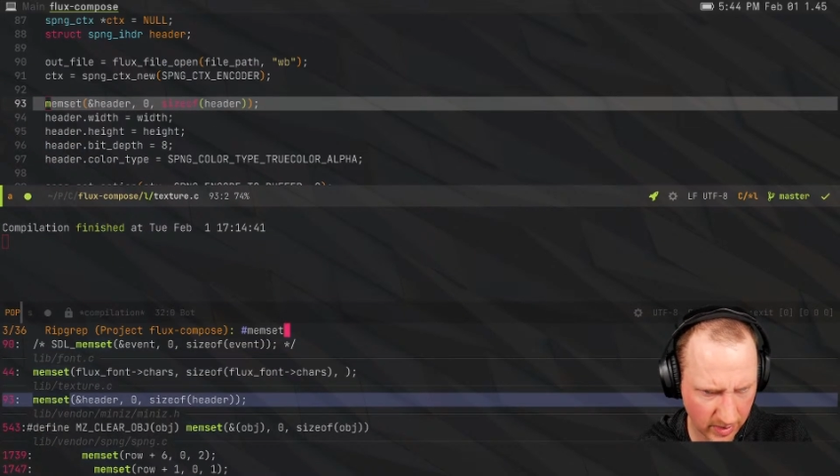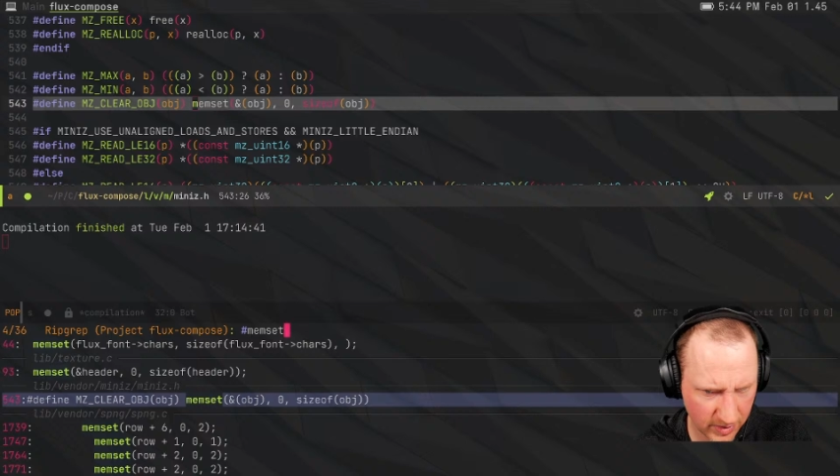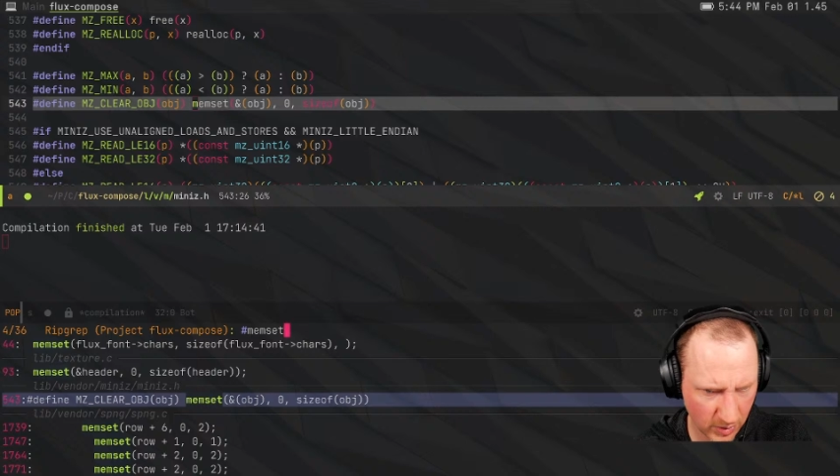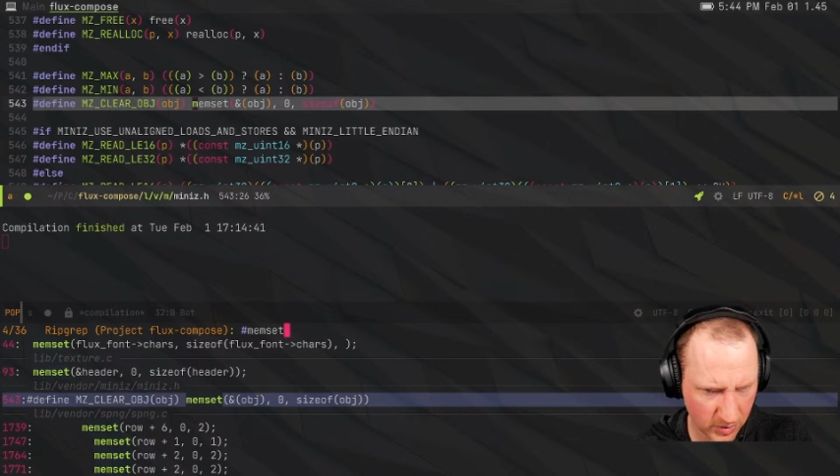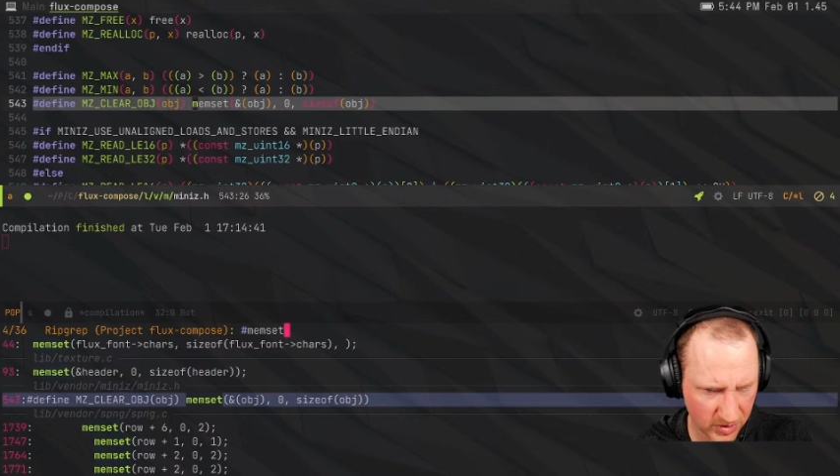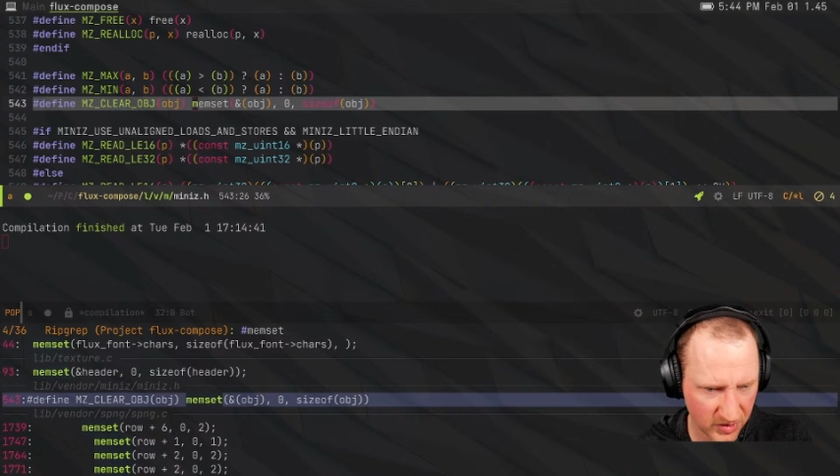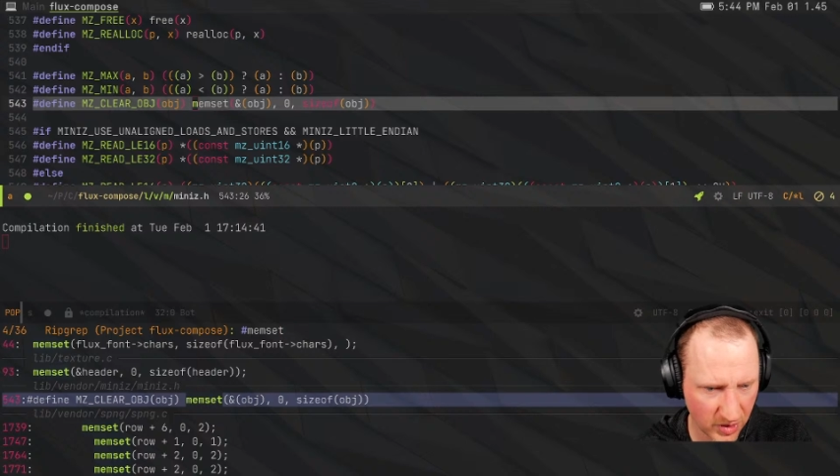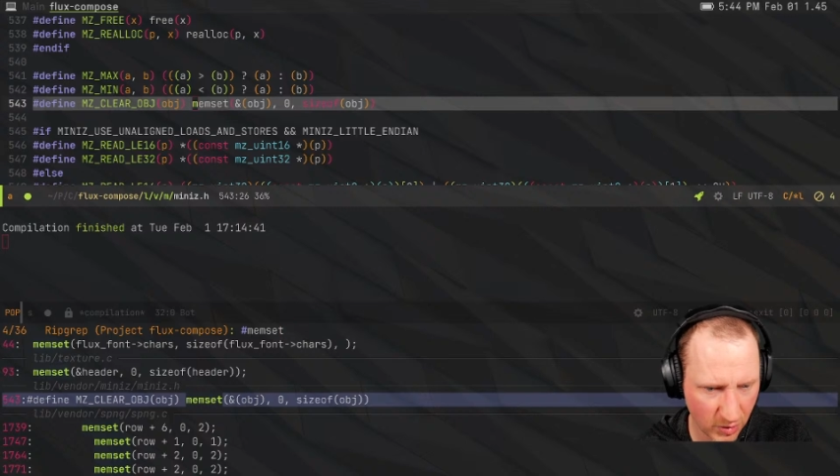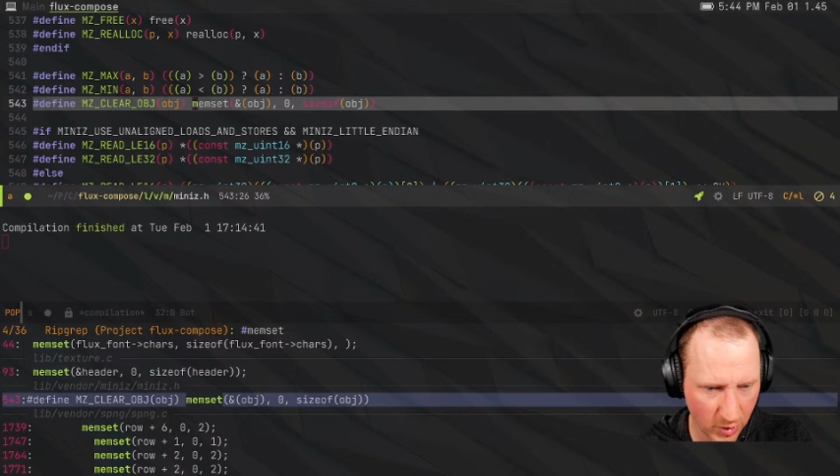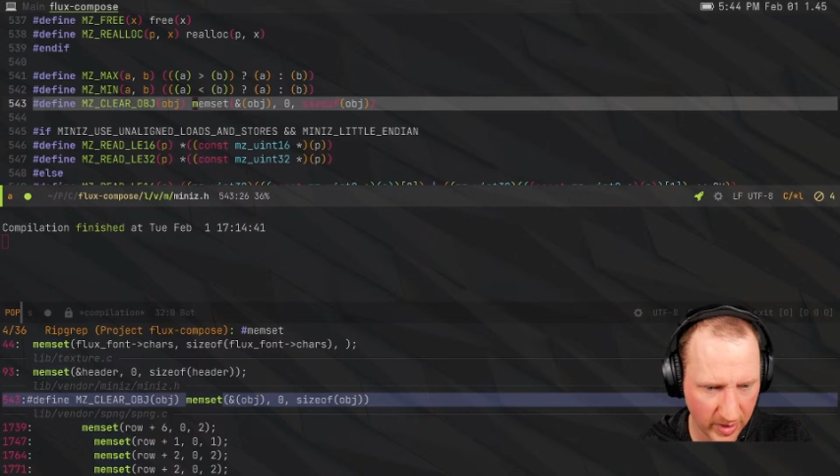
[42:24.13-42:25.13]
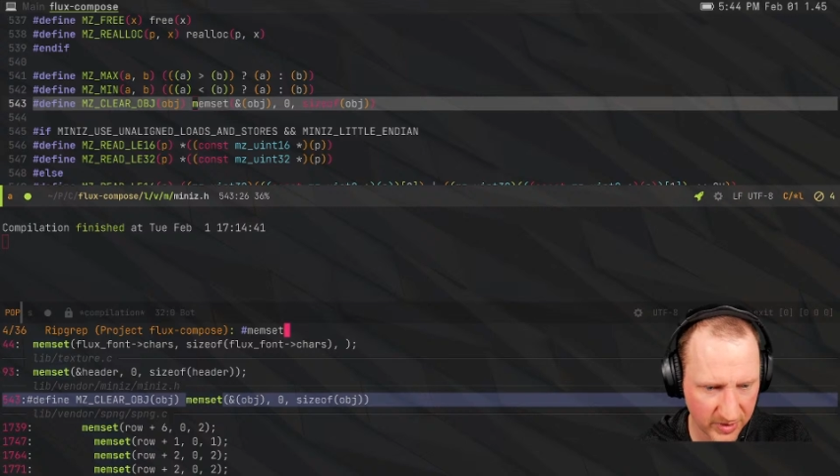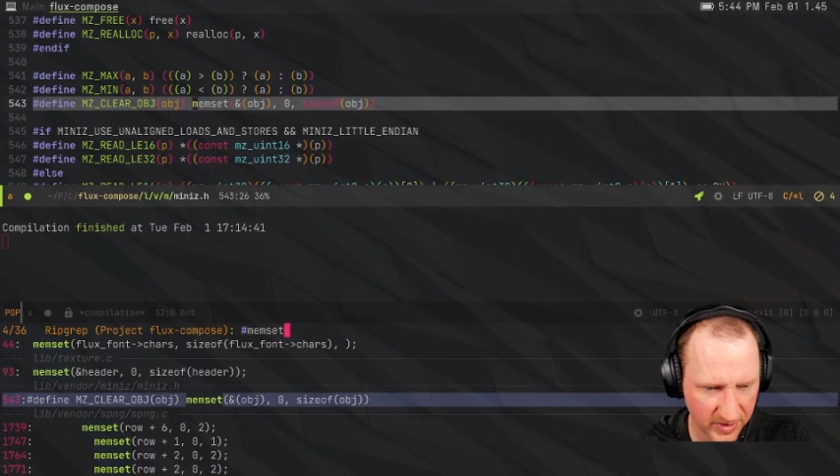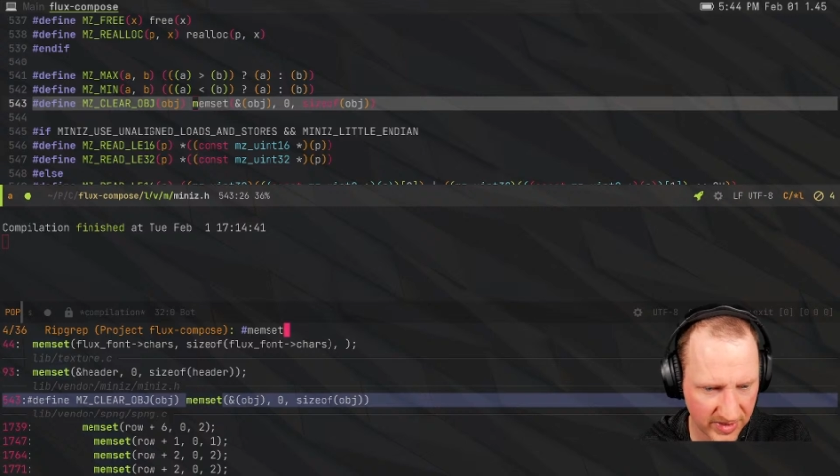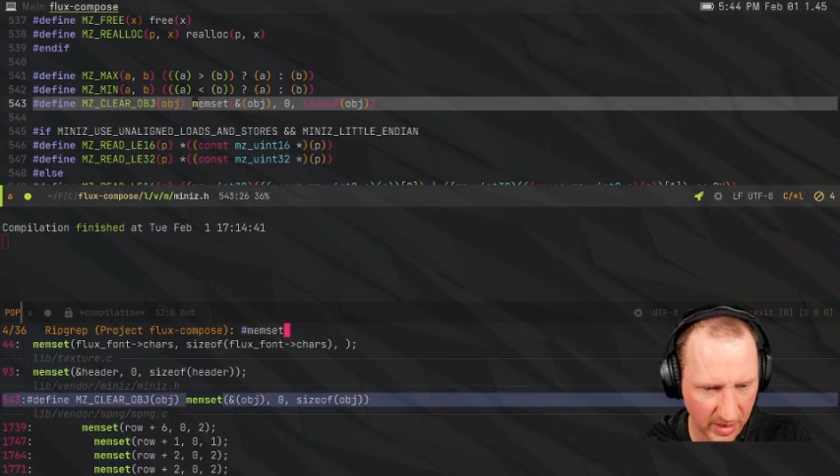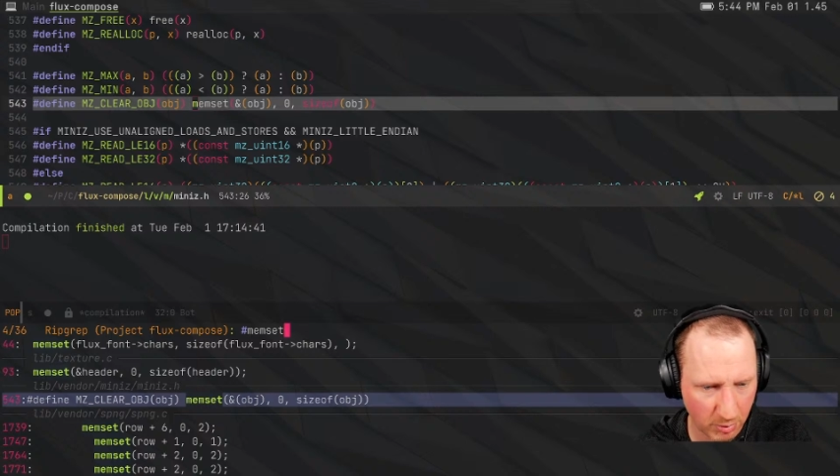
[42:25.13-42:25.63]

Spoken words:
So just 0 as the second